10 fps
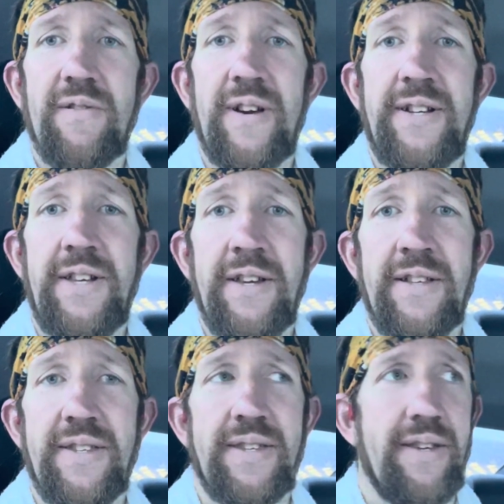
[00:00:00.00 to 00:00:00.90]

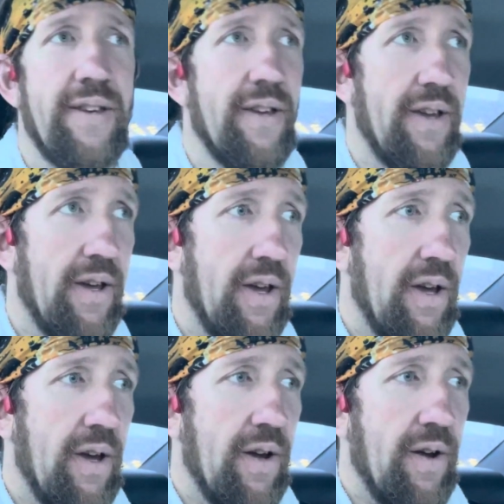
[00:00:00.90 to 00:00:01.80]
greetings,
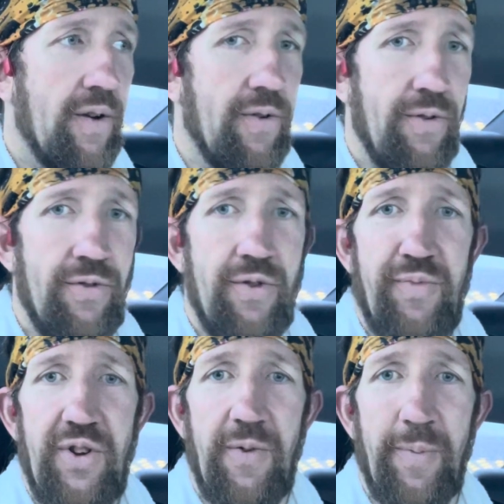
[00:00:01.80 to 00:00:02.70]
all you
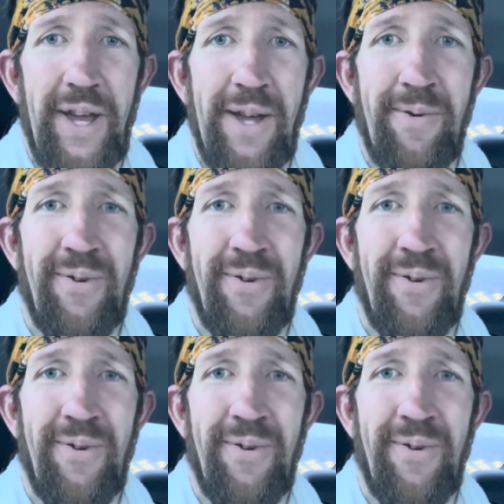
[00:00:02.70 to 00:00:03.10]
beautiful people.